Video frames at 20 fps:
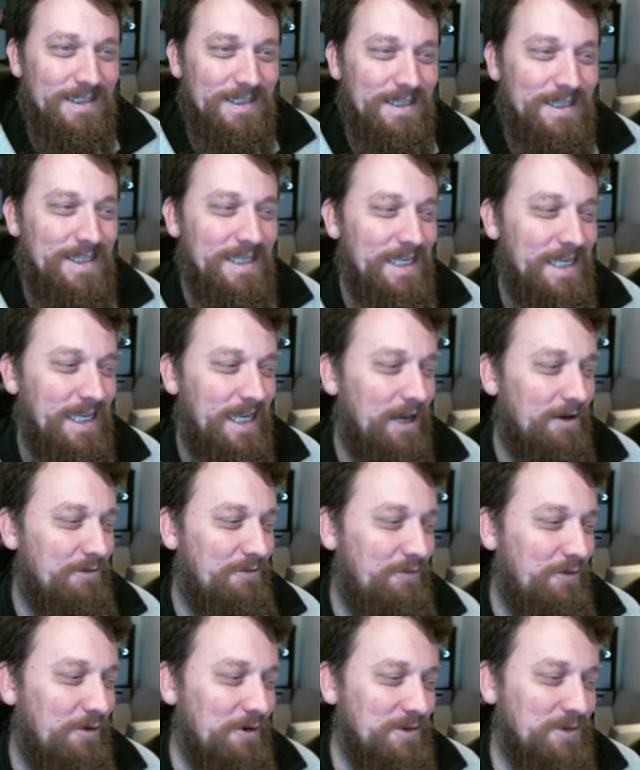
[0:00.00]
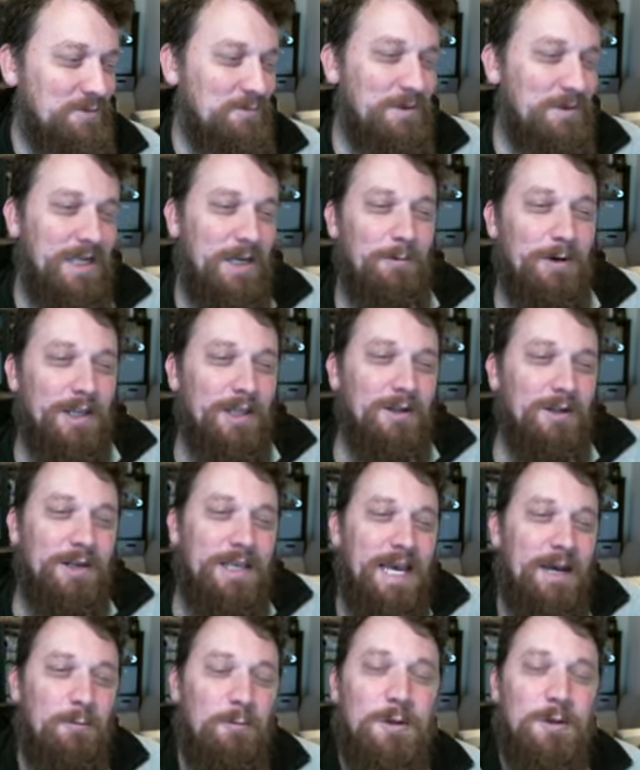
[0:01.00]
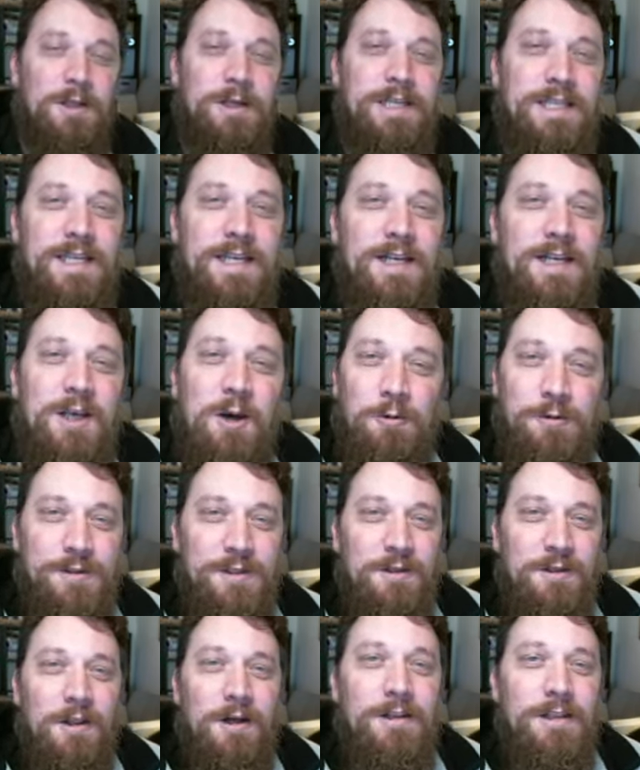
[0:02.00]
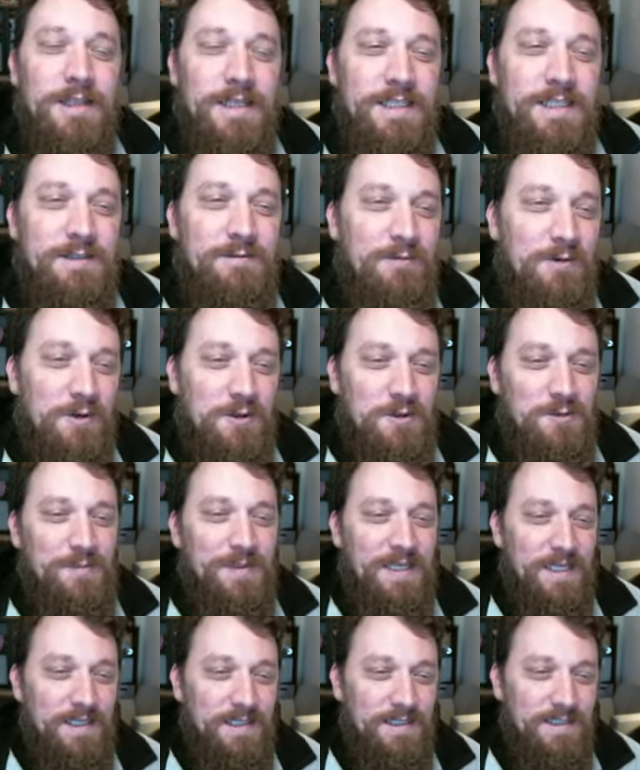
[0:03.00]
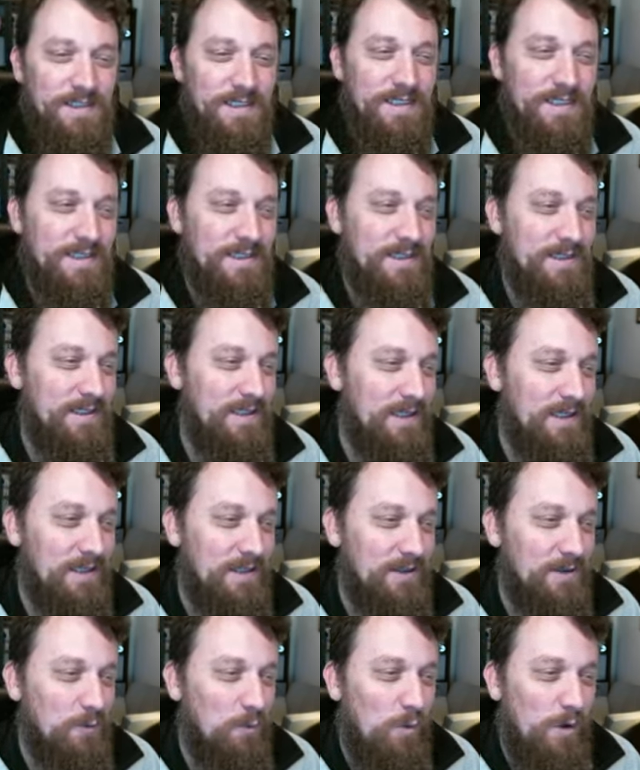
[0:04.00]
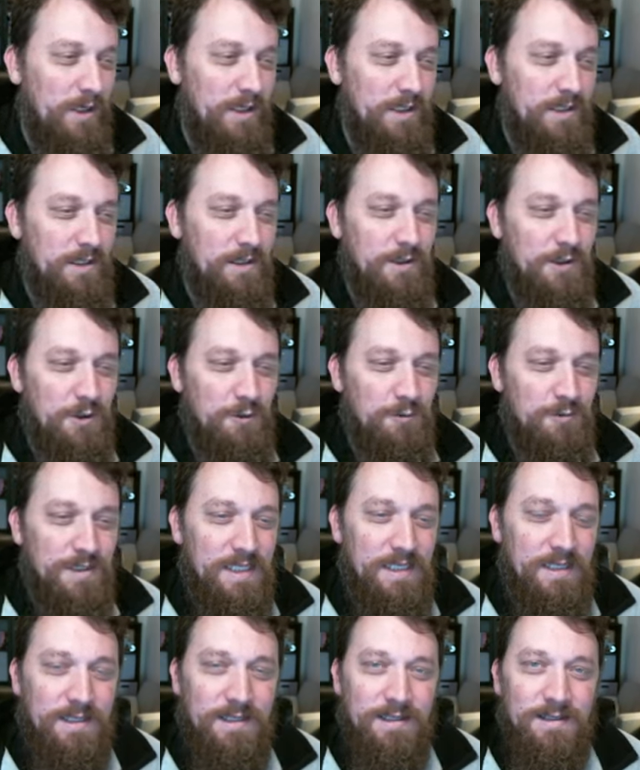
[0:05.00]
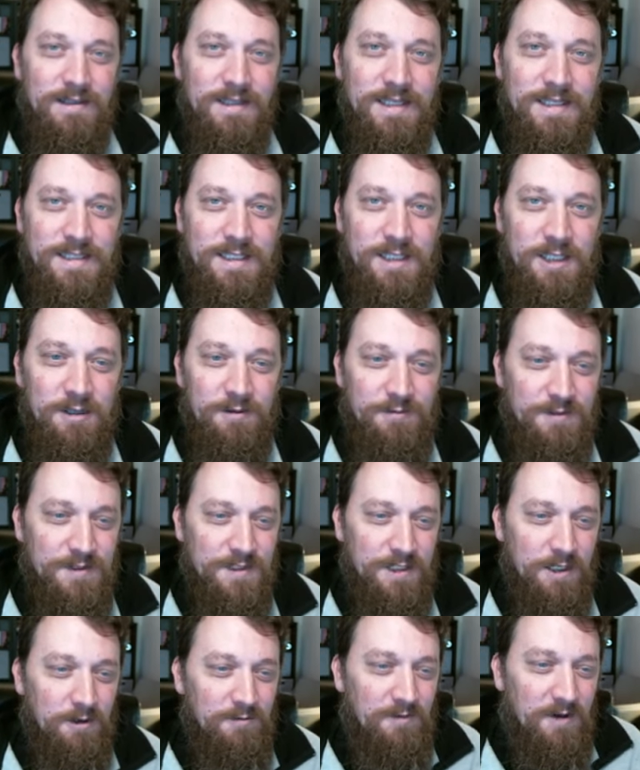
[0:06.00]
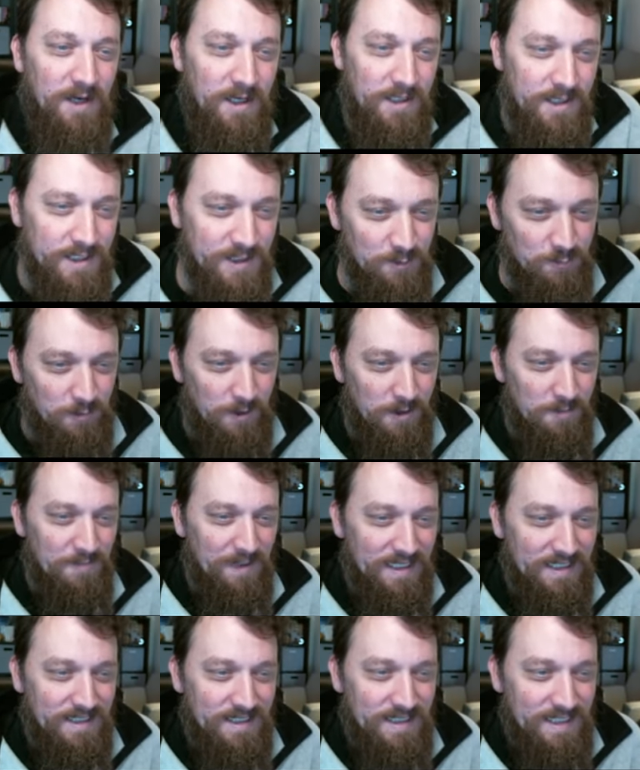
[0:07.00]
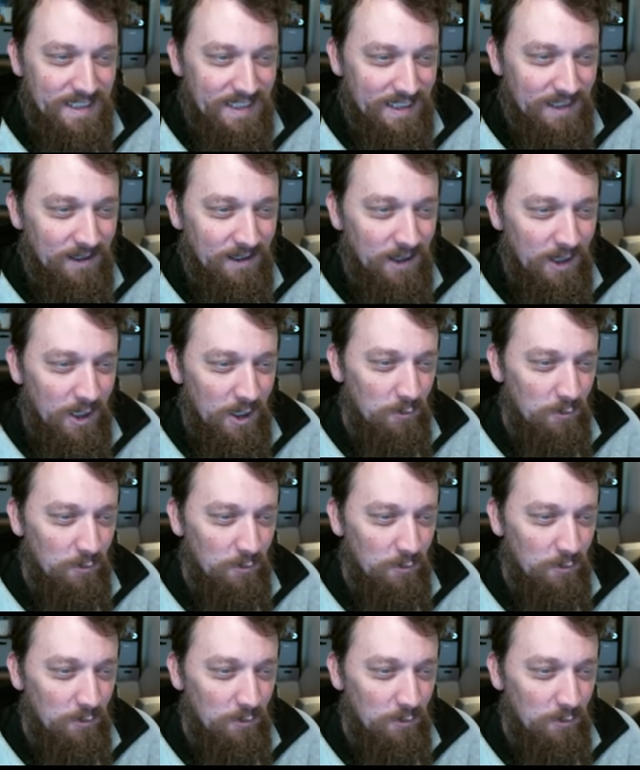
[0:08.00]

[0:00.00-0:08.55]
The first one I want to look at, we'll look at the Koatl's Claw list first because it's the the one unique list here for Seraphon. This is run by Dean.